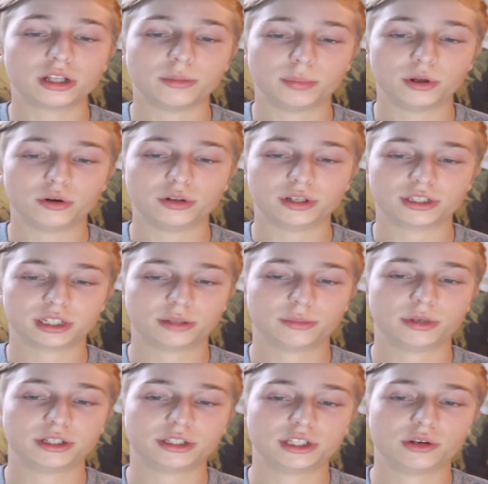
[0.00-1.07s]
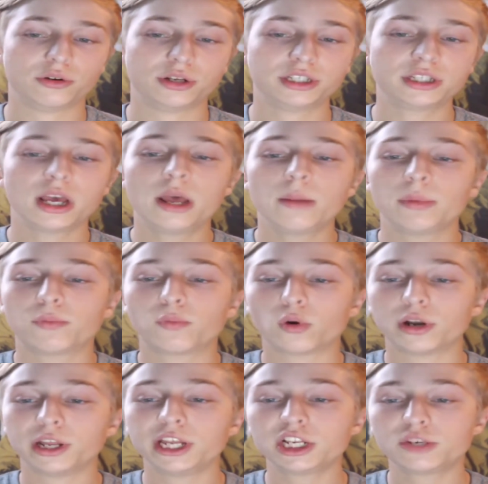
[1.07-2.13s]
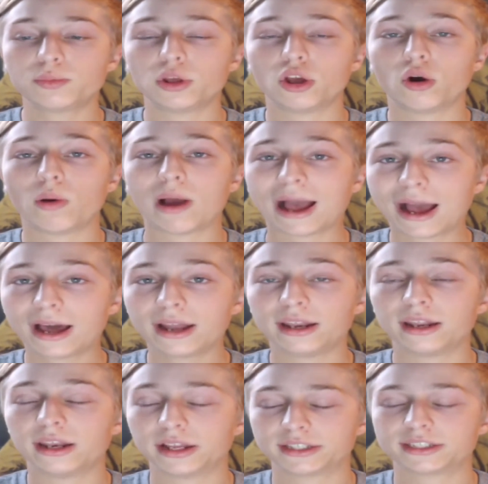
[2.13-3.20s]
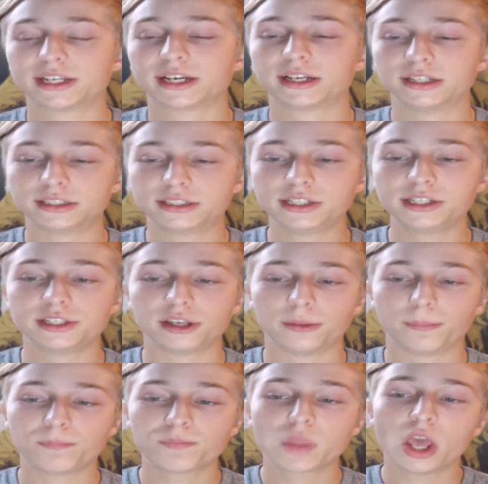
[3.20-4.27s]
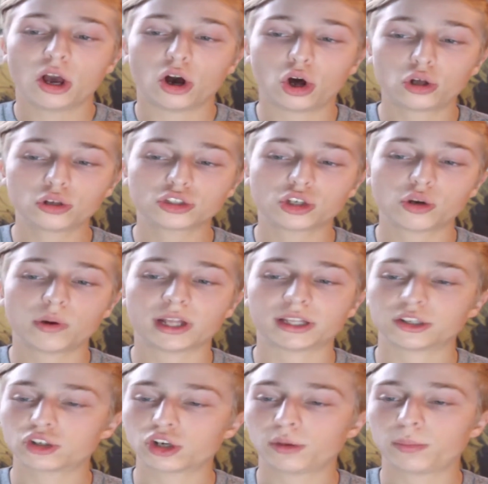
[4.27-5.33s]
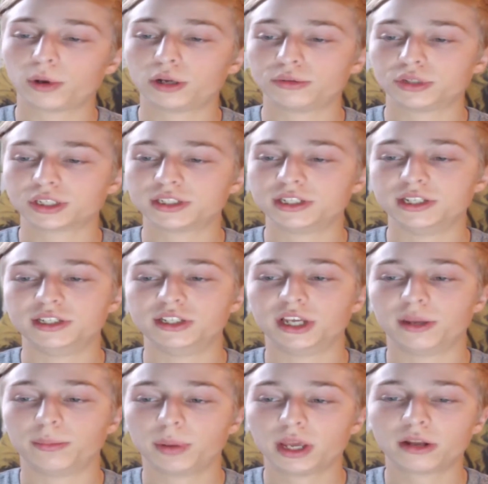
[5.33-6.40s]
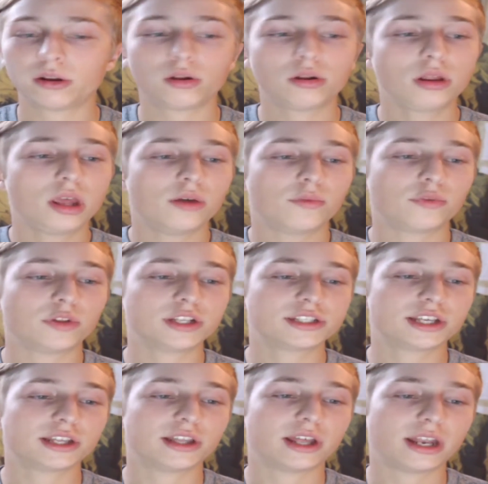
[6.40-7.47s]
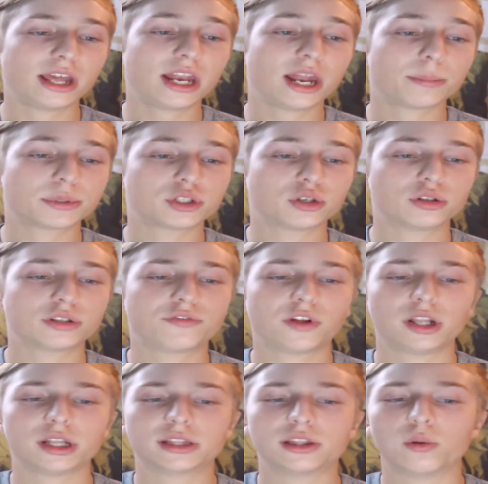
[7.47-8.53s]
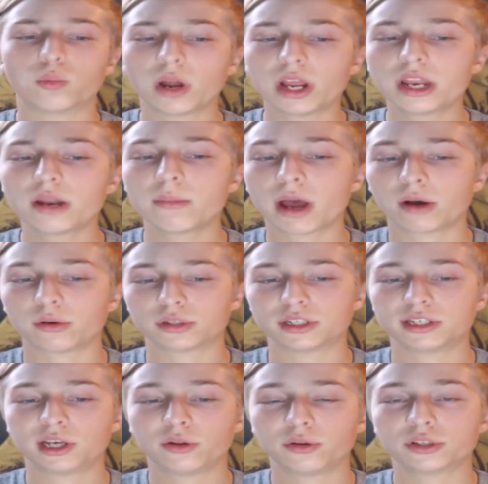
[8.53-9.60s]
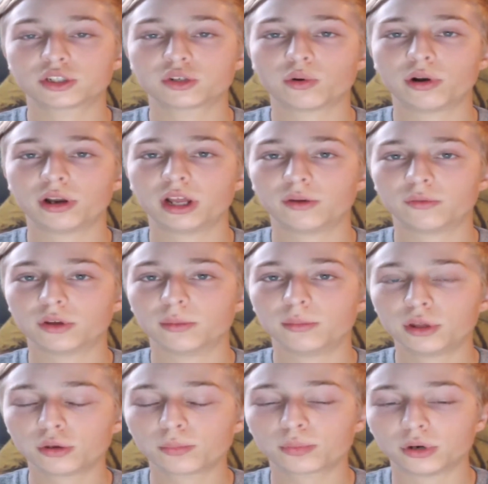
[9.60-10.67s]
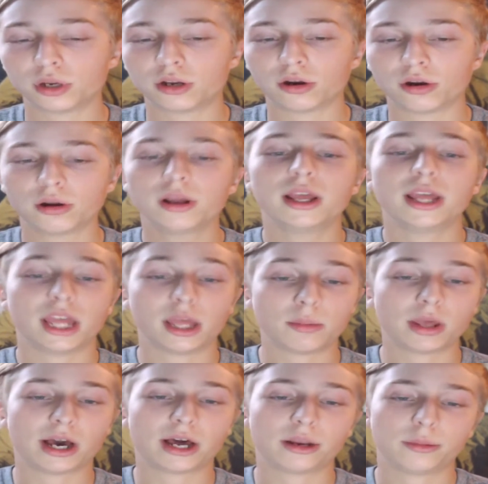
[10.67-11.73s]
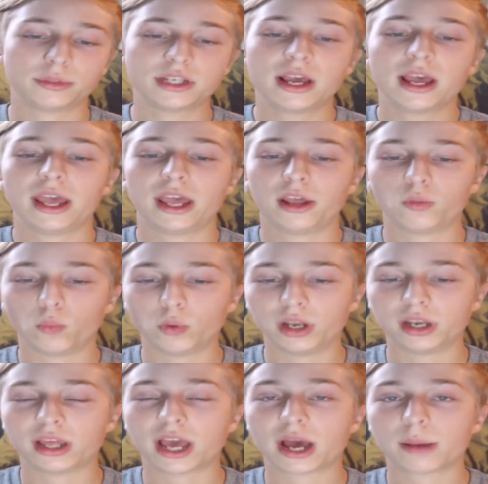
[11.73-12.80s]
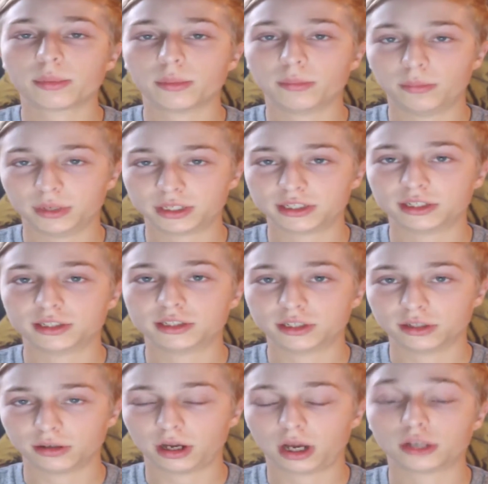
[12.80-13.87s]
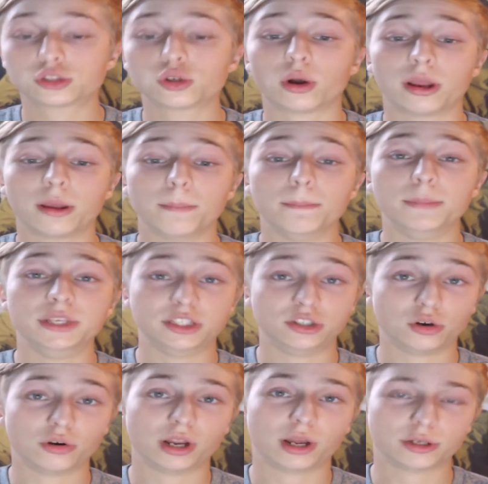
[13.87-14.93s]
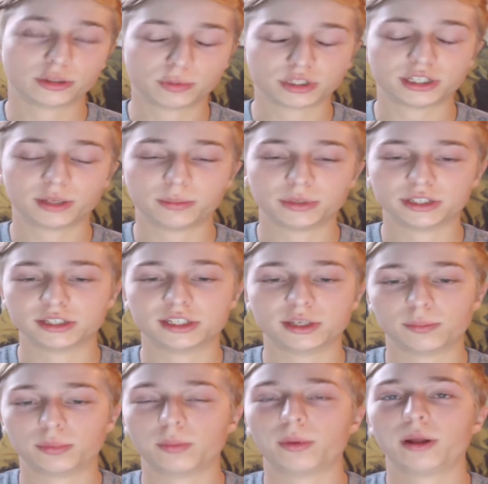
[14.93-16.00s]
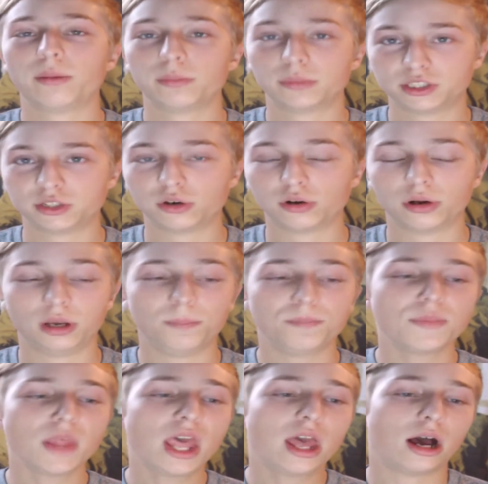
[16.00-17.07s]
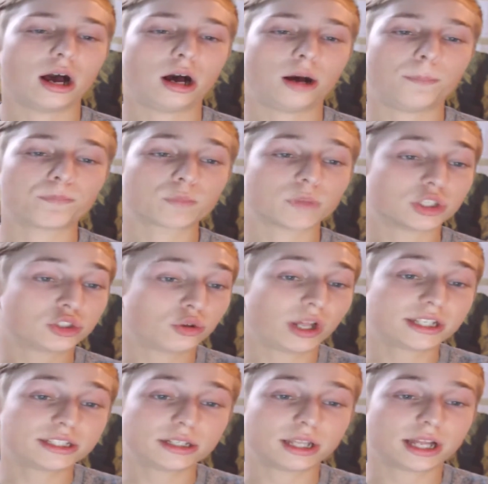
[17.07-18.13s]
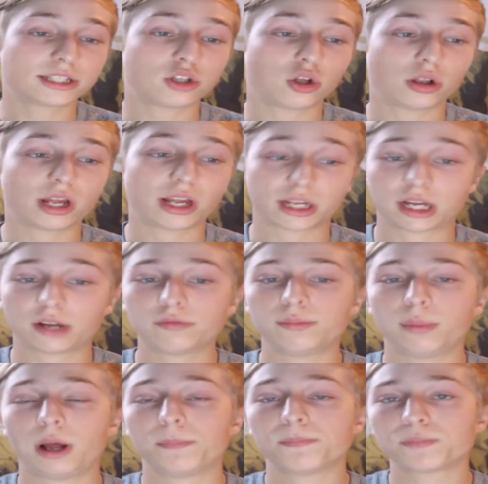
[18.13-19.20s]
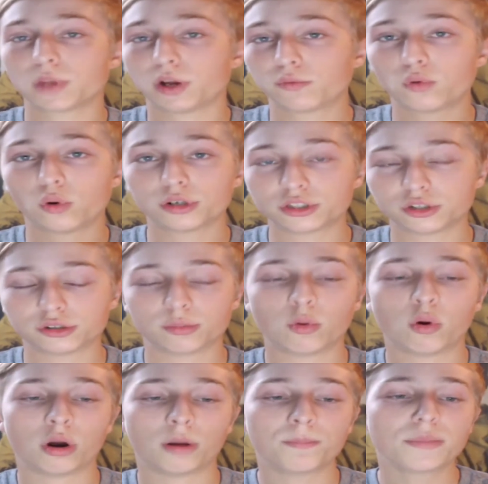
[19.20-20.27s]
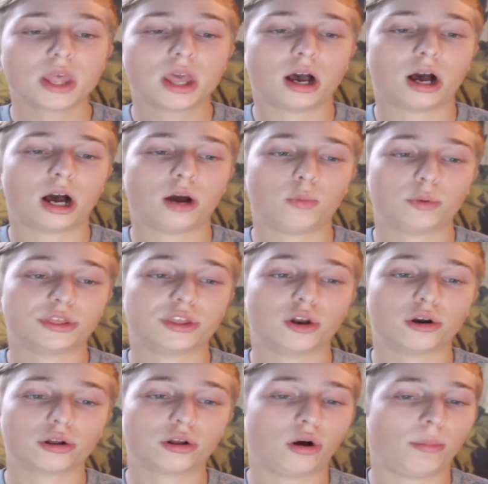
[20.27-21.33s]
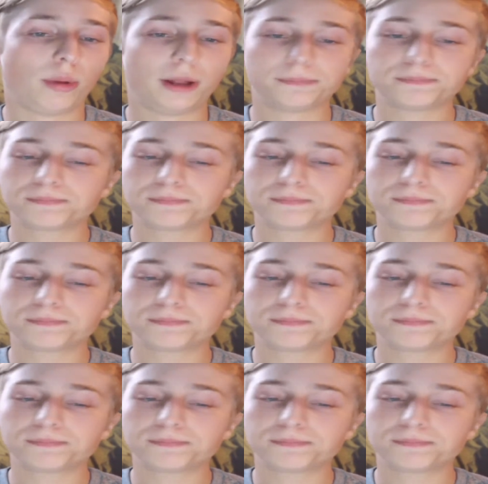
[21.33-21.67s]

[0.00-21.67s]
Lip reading: billed as a limited series before HBO added a second season. Also, at the Sharp Objects TCA panel, Flynn said that 8 episodes felt like the right amount to tell the story of Camille Preaker, Amy Adams, and Wind Gap, Missouri. I was about to say Mississippi, but Missouri. So that's all I have, but of course there's more with the article, but